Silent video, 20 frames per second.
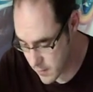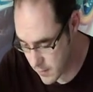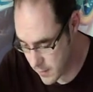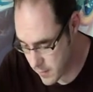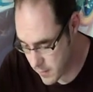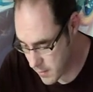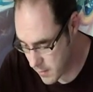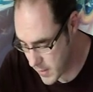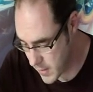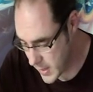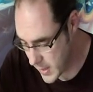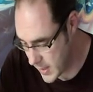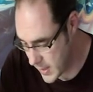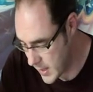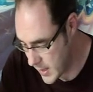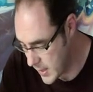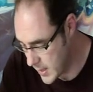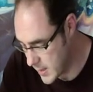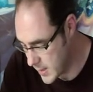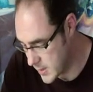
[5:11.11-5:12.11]
for me,
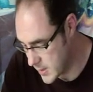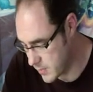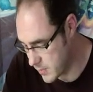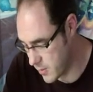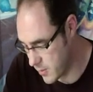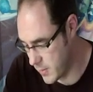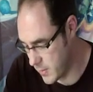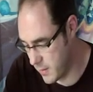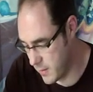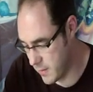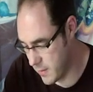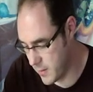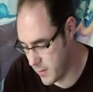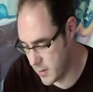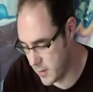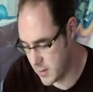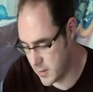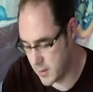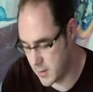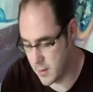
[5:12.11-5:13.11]
it's probably the first